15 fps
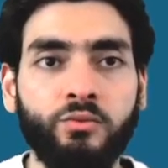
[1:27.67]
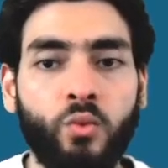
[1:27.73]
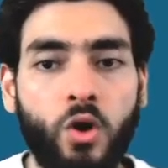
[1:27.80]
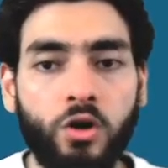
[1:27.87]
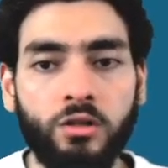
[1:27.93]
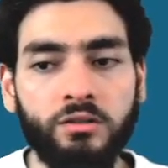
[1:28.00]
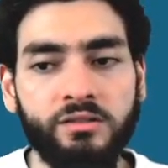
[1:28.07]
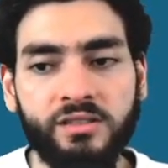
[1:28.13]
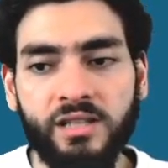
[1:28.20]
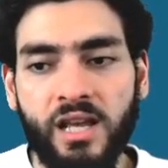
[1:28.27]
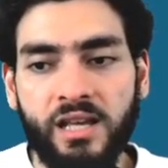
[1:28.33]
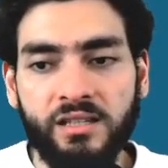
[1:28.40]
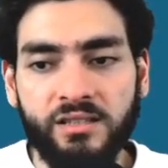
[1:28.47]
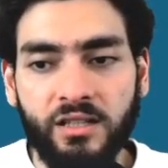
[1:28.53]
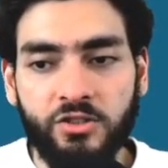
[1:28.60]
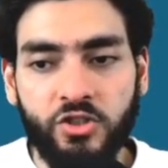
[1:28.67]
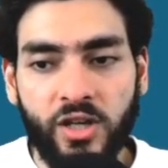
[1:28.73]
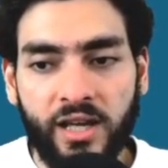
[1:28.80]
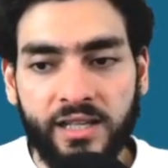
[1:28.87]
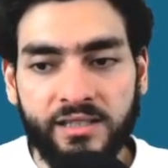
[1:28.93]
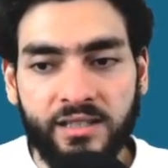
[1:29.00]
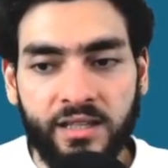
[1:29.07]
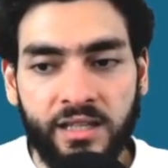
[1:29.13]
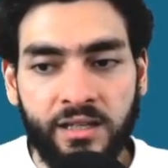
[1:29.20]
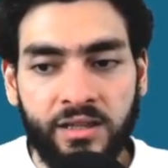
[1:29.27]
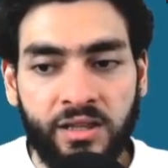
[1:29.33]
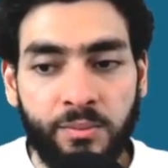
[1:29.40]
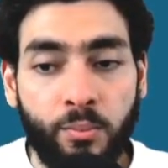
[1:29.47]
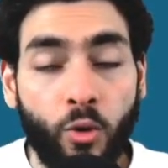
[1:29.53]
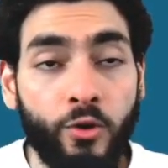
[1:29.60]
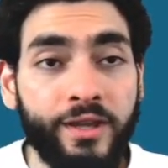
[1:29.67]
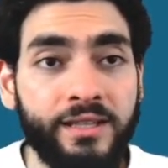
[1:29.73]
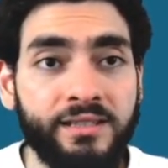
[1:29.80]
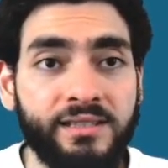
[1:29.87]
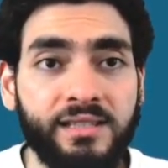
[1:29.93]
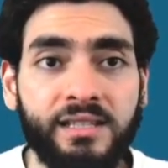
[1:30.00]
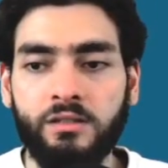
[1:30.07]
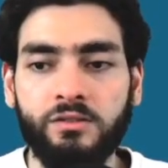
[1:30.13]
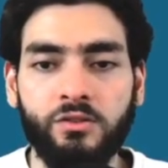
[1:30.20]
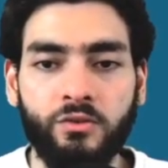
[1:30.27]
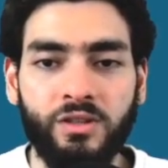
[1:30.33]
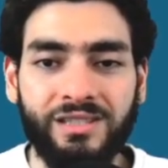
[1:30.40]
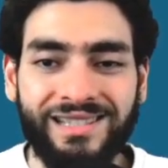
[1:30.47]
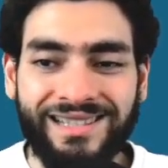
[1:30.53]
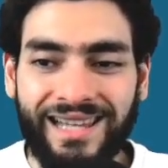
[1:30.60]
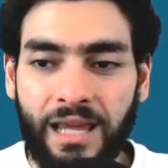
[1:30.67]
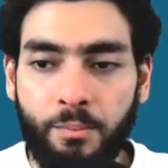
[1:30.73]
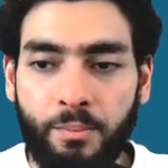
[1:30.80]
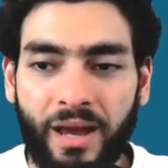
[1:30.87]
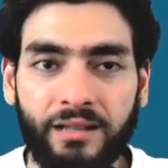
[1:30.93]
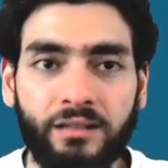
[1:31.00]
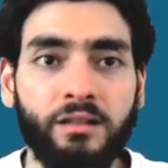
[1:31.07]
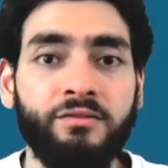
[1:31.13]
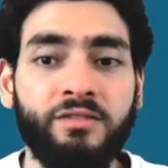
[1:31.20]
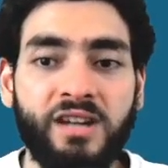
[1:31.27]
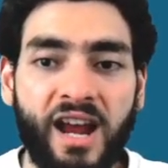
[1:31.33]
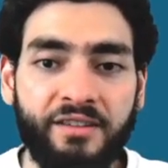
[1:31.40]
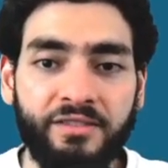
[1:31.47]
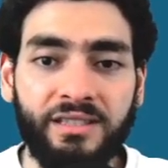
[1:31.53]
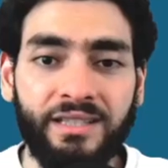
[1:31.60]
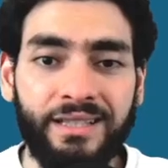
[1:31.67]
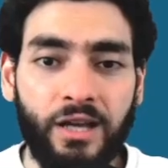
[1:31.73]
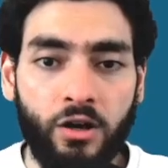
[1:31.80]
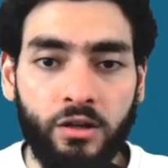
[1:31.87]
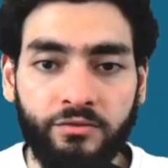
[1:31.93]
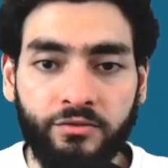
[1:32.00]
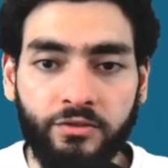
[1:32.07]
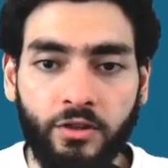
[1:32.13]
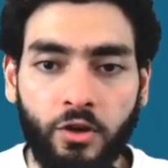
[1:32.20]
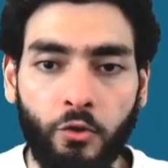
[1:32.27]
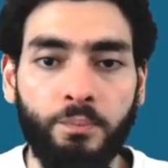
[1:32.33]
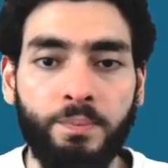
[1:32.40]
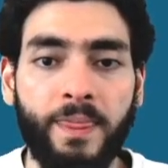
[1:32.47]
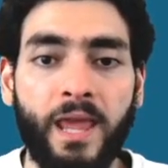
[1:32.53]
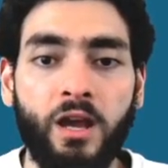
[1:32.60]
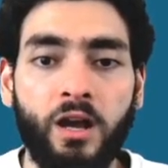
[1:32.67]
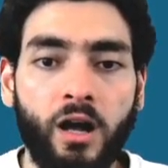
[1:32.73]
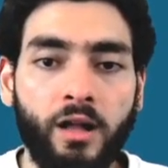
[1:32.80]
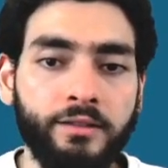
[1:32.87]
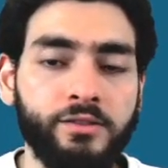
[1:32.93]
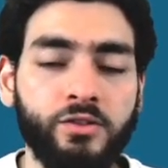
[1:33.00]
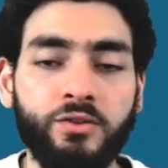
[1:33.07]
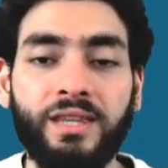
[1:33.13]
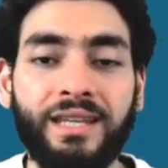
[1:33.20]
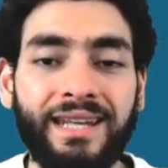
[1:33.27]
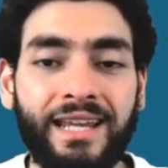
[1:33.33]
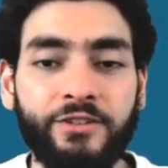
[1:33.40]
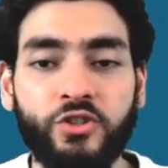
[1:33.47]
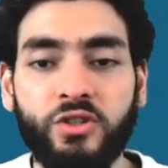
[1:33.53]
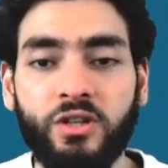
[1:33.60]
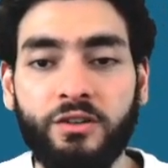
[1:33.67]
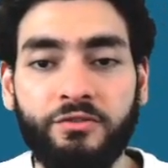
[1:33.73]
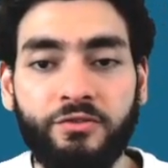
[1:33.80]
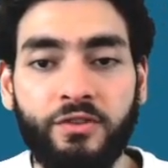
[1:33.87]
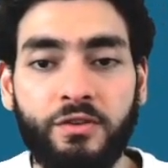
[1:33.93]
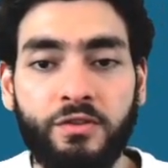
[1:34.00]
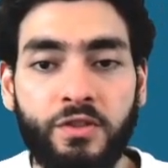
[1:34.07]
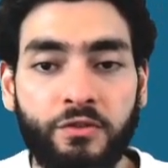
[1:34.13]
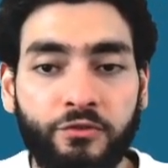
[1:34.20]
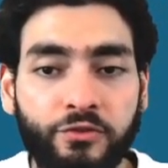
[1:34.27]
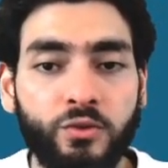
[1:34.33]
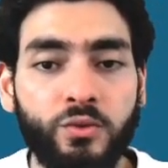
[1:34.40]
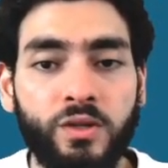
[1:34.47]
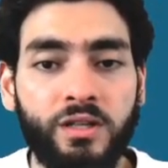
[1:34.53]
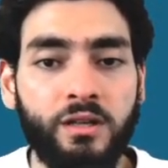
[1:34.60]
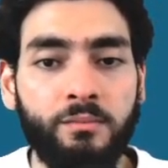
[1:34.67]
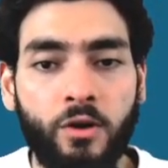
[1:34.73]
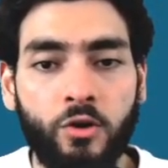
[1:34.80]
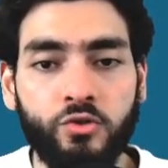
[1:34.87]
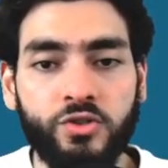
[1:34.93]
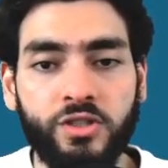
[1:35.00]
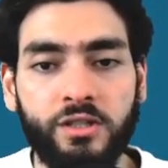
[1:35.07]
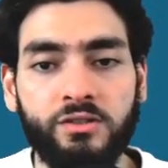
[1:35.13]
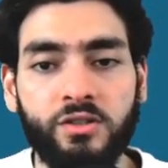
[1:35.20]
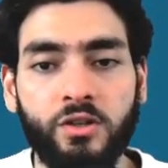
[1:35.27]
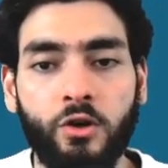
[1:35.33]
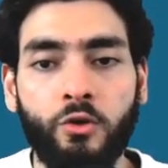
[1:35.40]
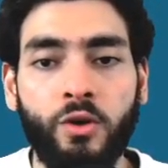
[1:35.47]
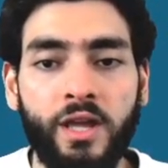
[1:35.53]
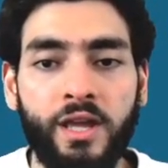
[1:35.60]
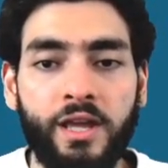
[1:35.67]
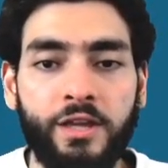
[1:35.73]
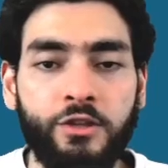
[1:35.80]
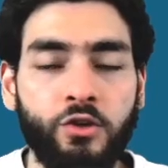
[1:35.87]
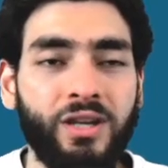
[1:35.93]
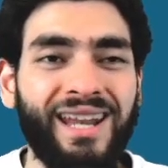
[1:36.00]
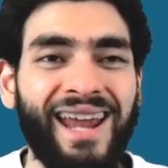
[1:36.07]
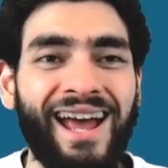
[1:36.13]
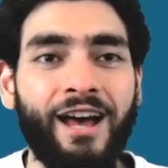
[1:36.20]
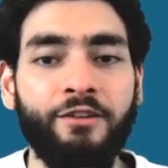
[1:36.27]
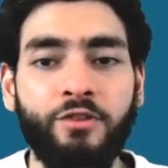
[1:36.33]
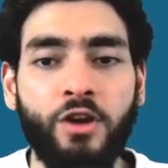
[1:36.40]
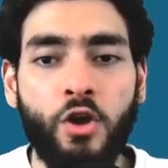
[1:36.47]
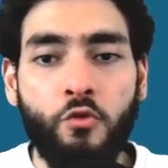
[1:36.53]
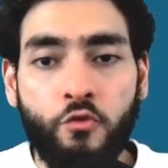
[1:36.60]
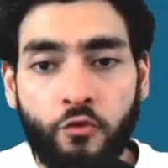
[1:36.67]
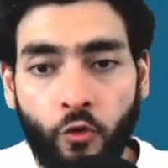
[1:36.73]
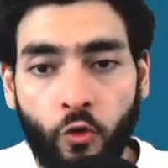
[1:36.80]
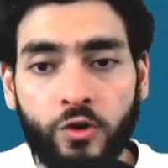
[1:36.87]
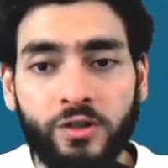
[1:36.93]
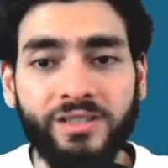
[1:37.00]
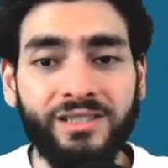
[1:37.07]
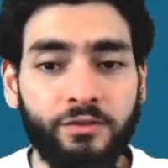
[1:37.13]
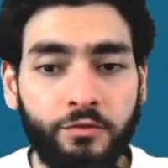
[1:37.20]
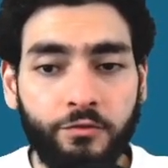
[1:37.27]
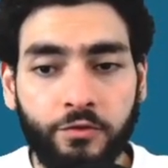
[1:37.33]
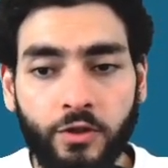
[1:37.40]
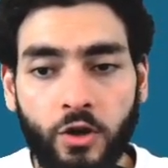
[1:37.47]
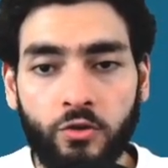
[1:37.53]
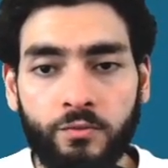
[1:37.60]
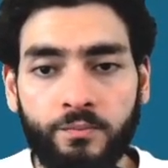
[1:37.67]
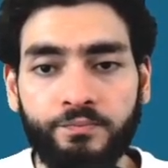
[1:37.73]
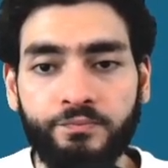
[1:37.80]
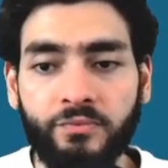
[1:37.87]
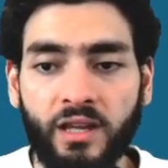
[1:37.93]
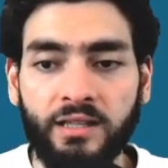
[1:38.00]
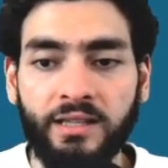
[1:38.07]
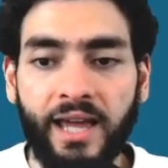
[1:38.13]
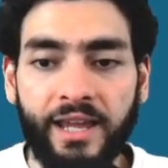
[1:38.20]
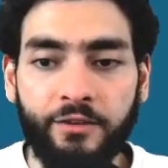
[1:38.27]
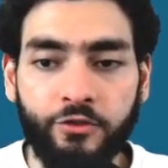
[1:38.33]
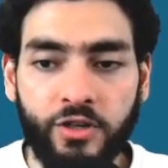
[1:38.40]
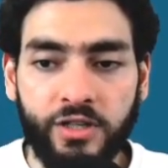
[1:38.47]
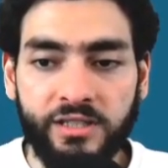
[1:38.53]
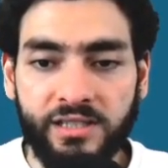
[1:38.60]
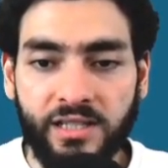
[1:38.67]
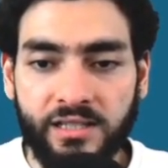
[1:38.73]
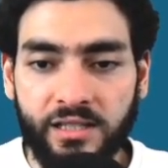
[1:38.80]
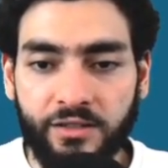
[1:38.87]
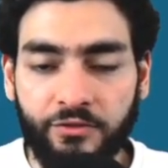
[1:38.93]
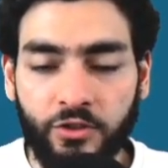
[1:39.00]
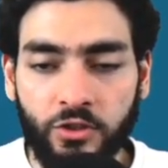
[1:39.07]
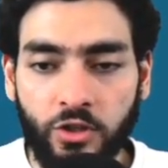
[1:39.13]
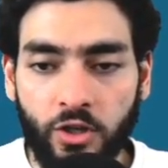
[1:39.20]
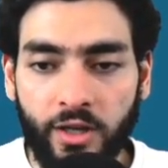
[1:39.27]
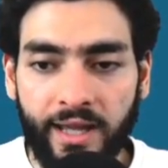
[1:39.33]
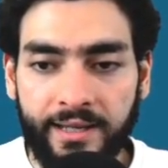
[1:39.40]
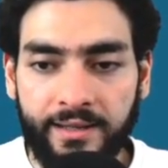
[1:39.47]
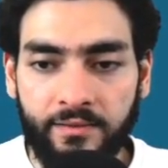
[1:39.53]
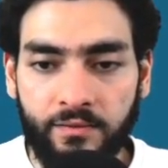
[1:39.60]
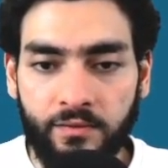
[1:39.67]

walls, such as the buoyancy. So this is the impact of gravity on flow. Also, the nature of the fluid in motion. So you could have forced flow, like for instance, if you look at